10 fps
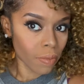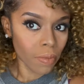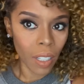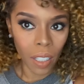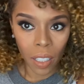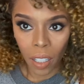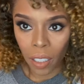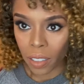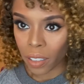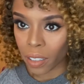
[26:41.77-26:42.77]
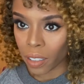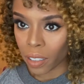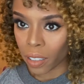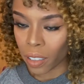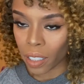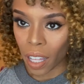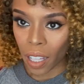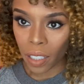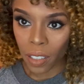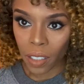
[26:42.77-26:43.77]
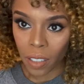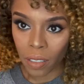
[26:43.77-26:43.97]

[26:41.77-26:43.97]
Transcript: Look at that. That looks,